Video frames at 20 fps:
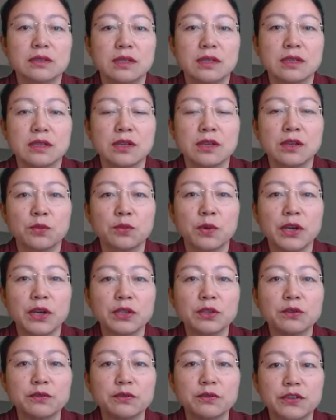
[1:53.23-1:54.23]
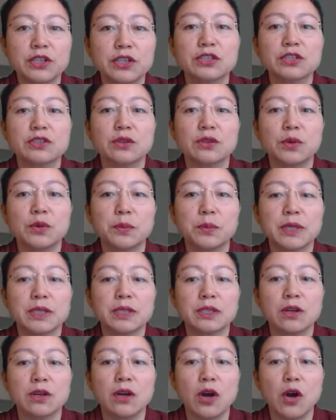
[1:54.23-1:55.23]
when you first open
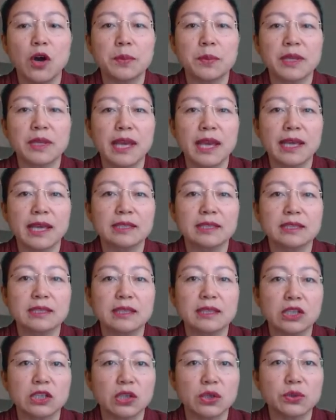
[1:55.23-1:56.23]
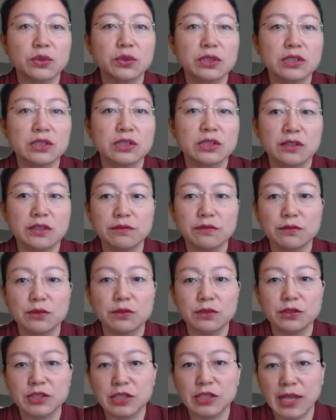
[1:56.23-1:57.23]
OBS, it looks
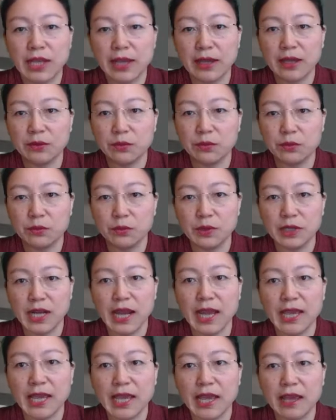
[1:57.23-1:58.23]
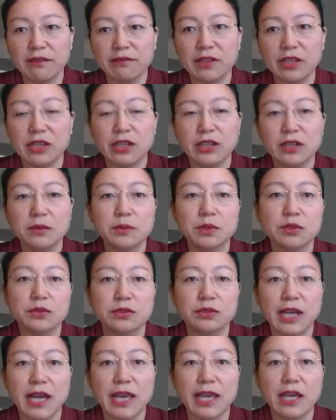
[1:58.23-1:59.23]
different than what I have here because
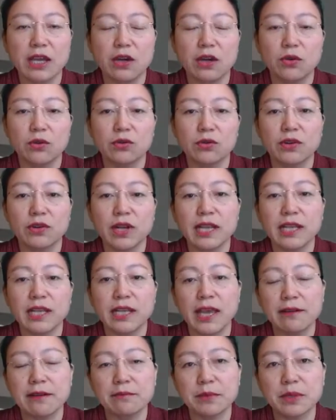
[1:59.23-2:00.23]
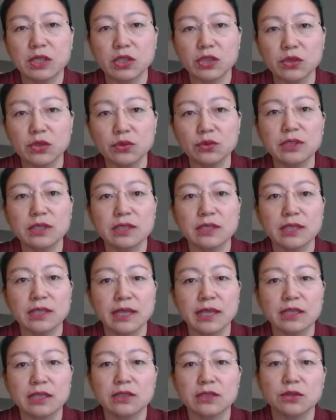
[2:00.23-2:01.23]
I already have been using
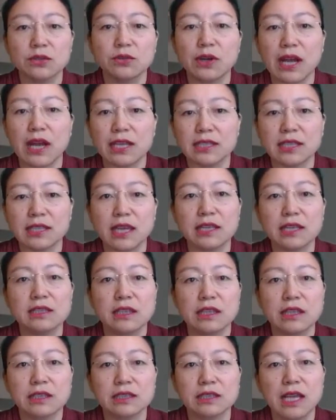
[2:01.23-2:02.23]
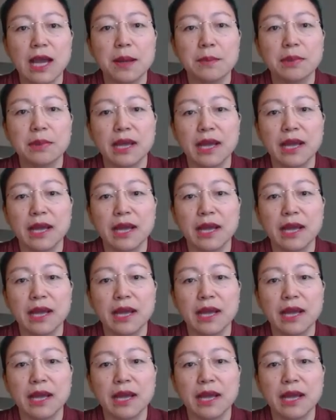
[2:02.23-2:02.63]
it, so I set things up like